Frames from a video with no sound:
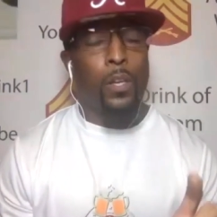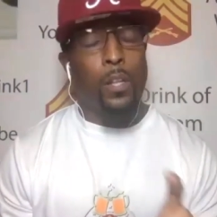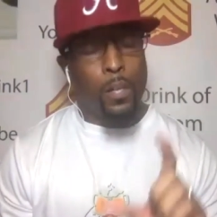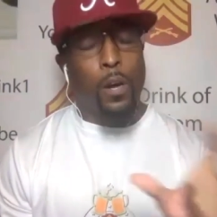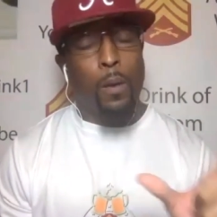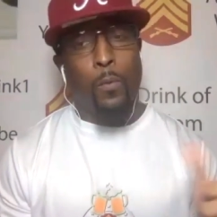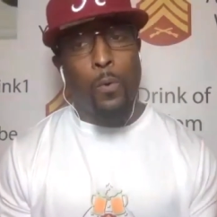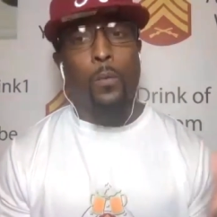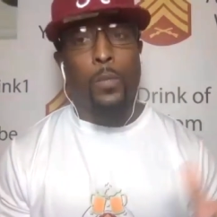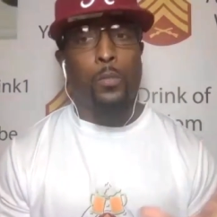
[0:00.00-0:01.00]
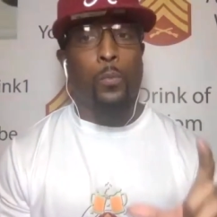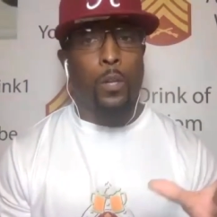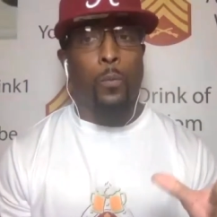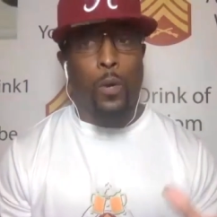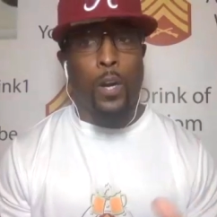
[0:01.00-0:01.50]
number one, what you
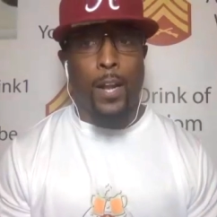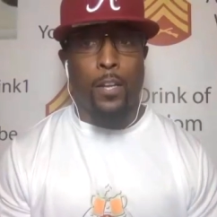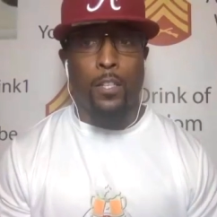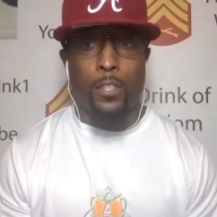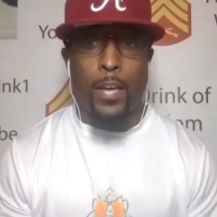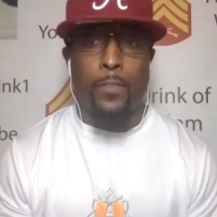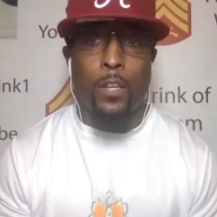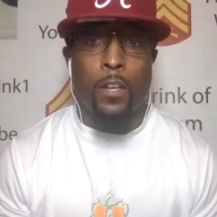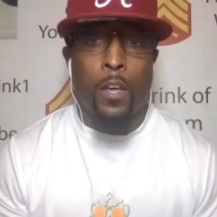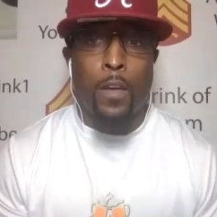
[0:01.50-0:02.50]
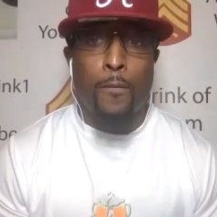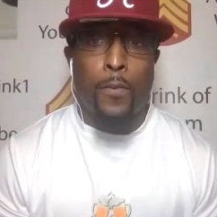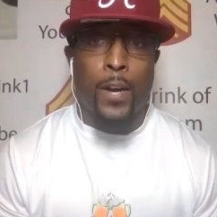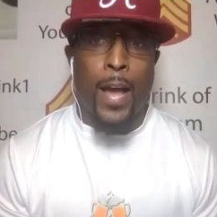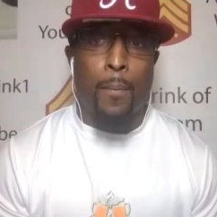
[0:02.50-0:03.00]
really want out of your safety
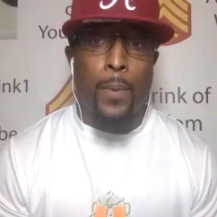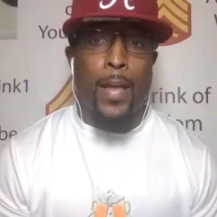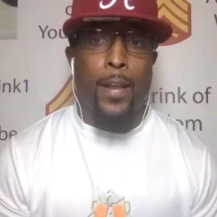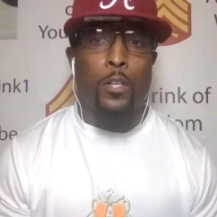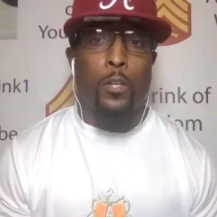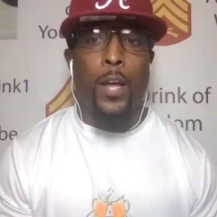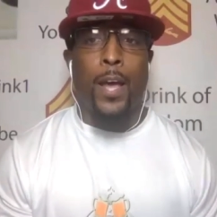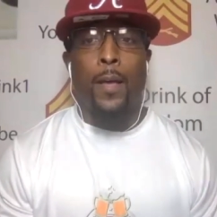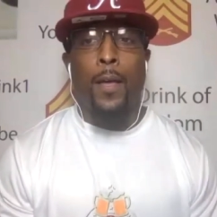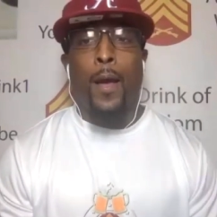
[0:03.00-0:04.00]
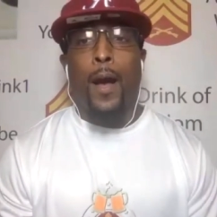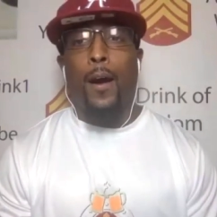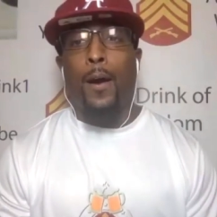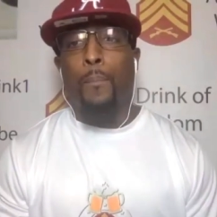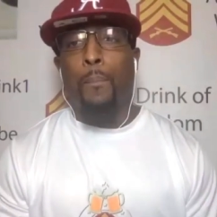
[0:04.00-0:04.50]
for a guy to be able to do that.
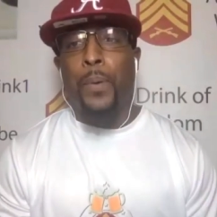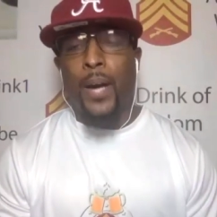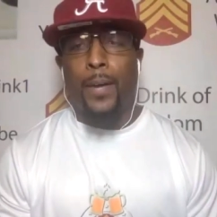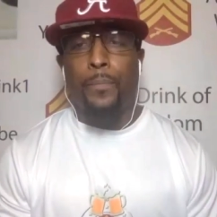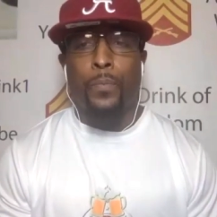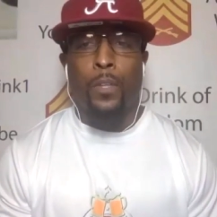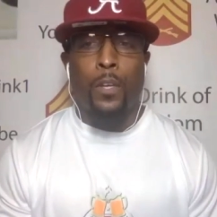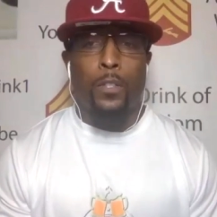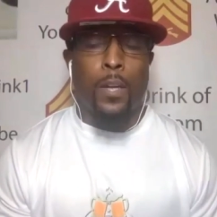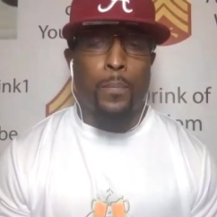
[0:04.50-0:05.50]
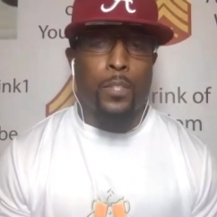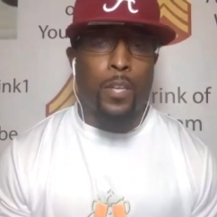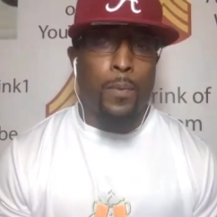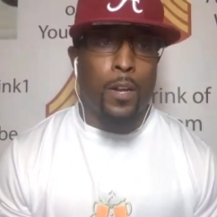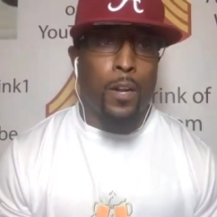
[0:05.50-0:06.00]
Um, but some
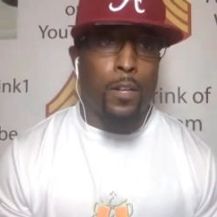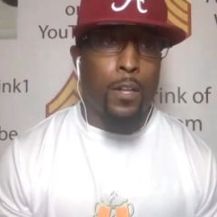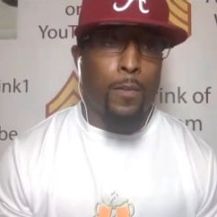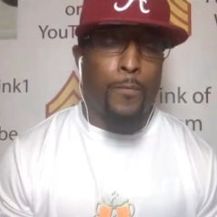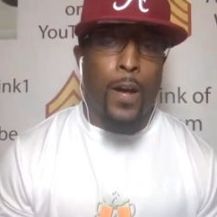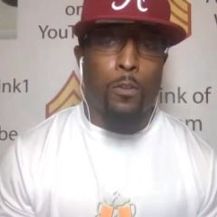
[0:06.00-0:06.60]
some of the, the faults